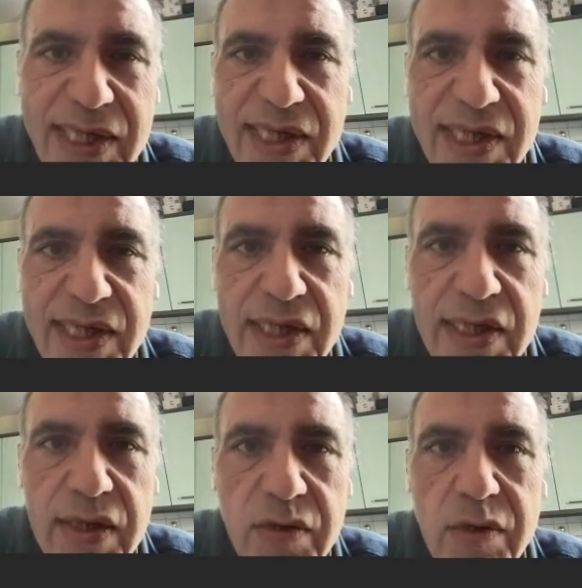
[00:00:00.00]

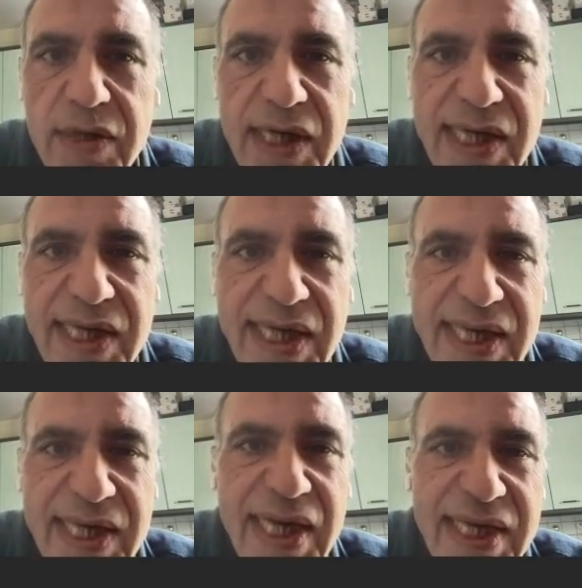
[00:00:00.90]
Medicine, or
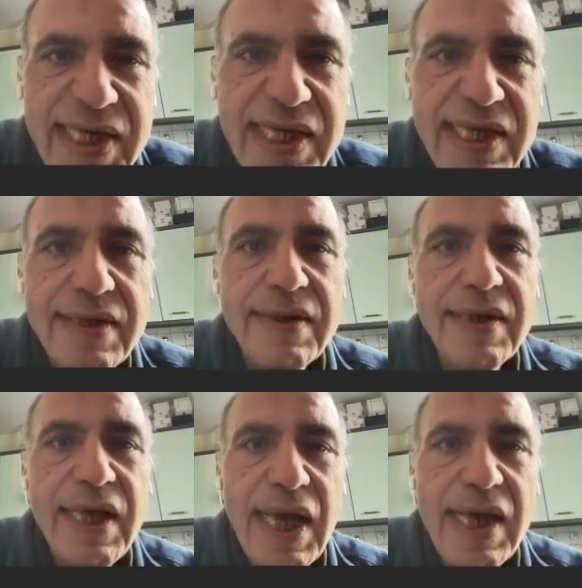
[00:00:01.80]

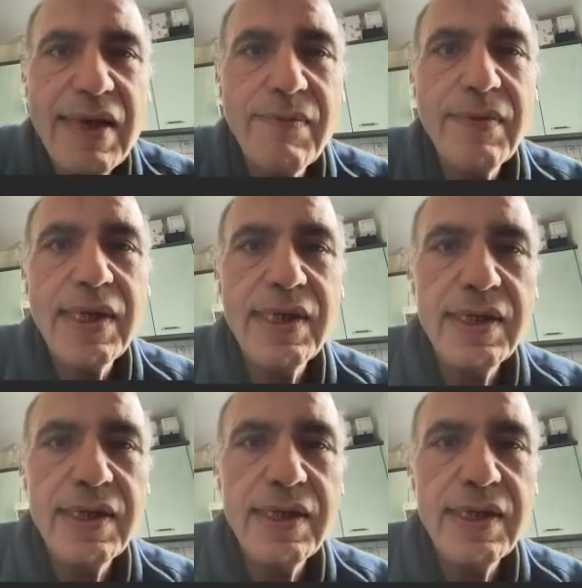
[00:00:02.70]
AASM.